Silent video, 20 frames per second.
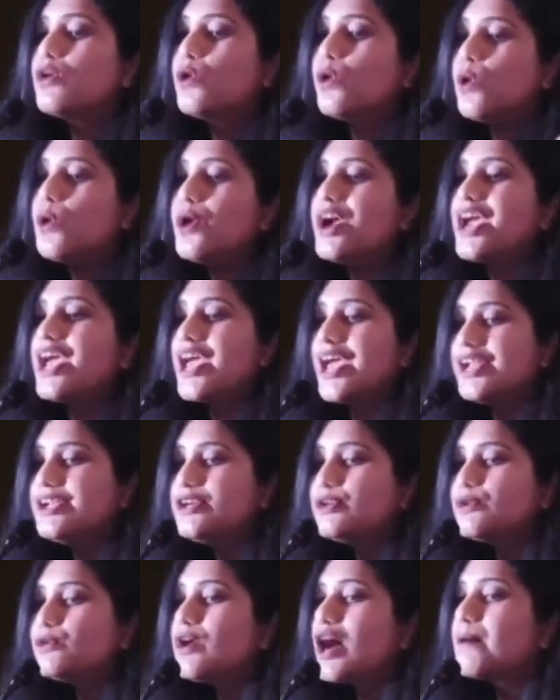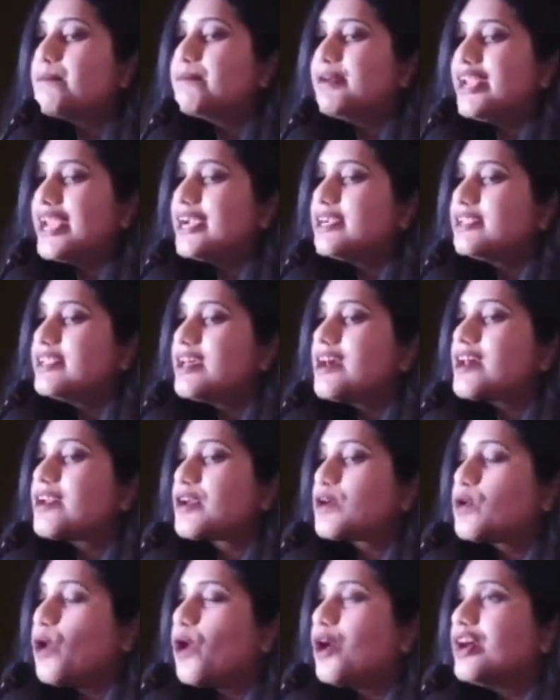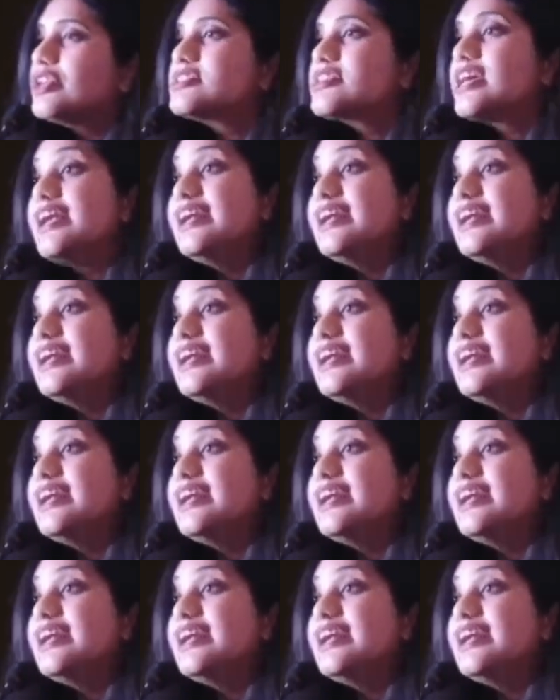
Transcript: go-ahead to update their records